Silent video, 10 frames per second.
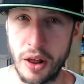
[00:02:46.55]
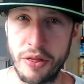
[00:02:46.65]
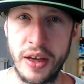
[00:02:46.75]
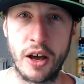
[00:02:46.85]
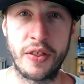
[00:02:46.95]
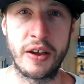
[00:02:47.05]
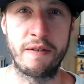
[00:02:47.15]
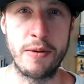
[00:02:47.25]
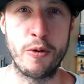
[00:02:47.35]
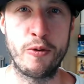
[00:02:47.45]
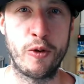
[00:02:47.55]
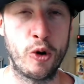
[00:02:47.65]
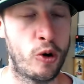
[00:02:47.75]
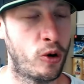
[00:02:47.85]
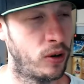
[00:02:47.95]
I think Fable
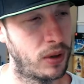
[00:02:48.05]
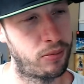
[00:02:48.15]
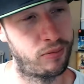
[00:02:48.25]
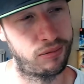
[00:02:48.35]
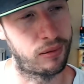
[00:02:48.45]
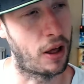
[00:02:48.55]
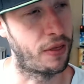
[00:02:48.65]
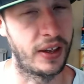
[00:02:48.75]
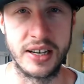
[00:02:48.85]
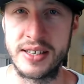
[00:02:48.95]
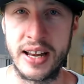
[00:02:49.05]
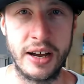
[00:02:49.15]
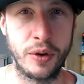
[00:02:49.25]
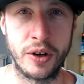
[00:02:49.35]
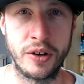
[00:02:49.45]
4, I think it's
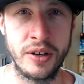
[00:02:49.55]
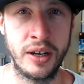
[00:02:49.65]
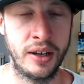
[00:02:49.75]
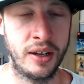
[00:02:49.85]
nailed on.